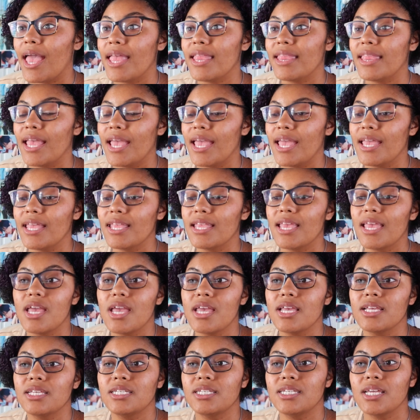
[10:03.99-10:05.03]
And then
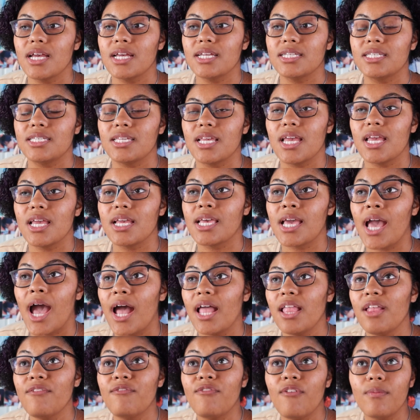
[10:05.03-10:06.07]
it's just
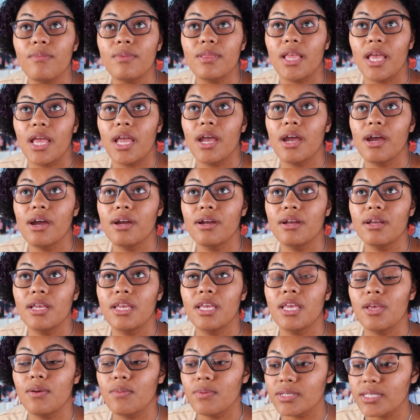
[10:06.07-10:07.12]
kind of from there
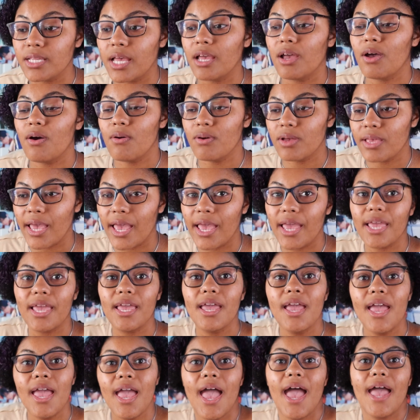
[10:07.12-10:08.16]
he was like, okay.
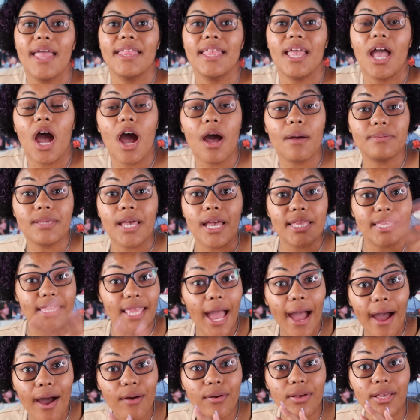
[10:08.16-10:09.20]
And then Upside
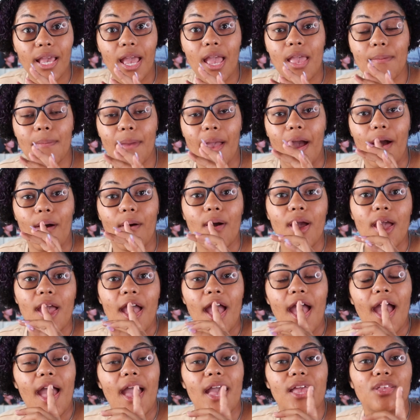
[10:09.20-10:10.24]
Down came out,
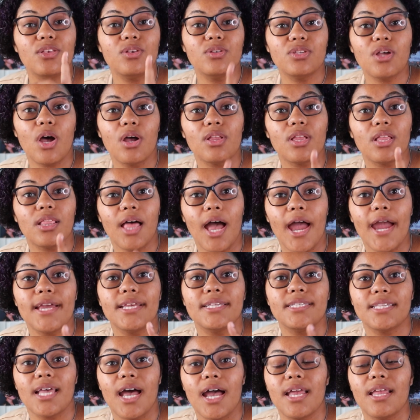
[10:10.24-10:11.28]
and you saw the Light
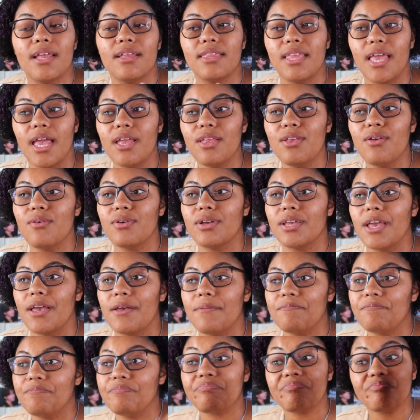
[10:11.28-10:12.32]
Side of Daniel
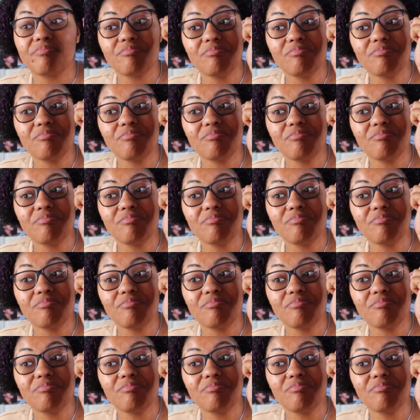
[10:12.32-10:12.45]
game.